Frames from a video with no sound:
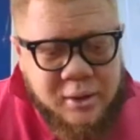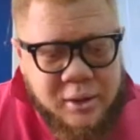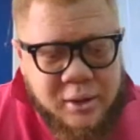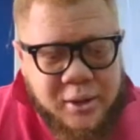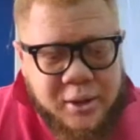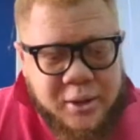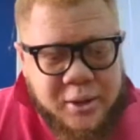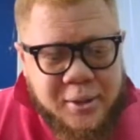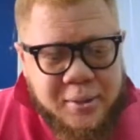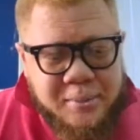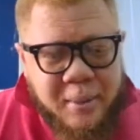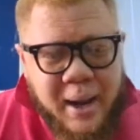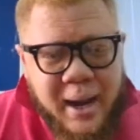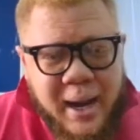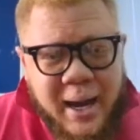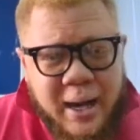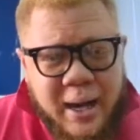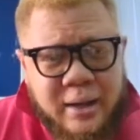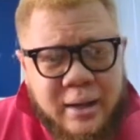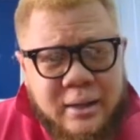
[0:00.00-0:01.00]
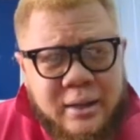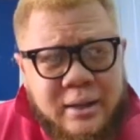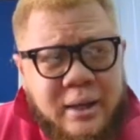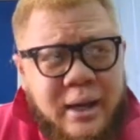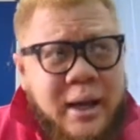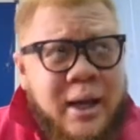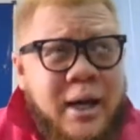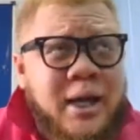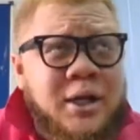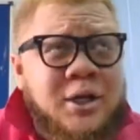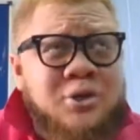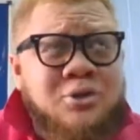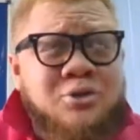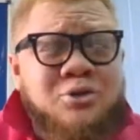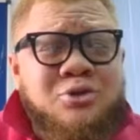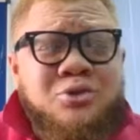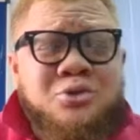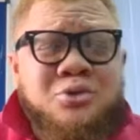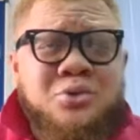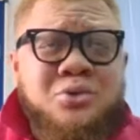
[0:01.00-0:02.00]
and I
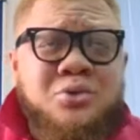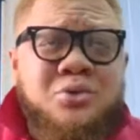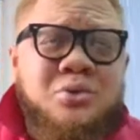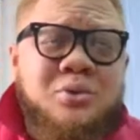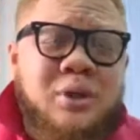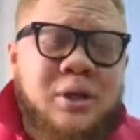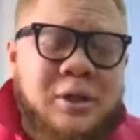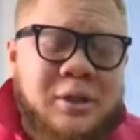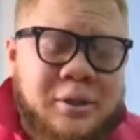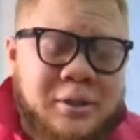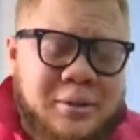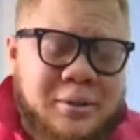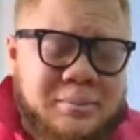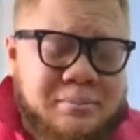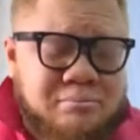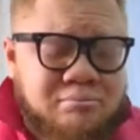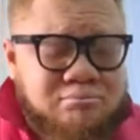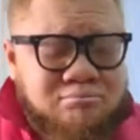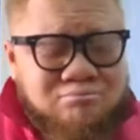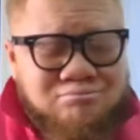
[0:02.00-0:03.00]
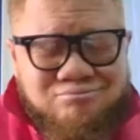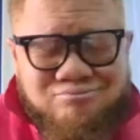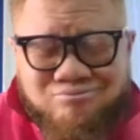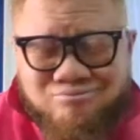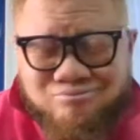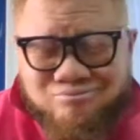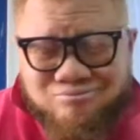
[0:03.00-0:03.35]
do,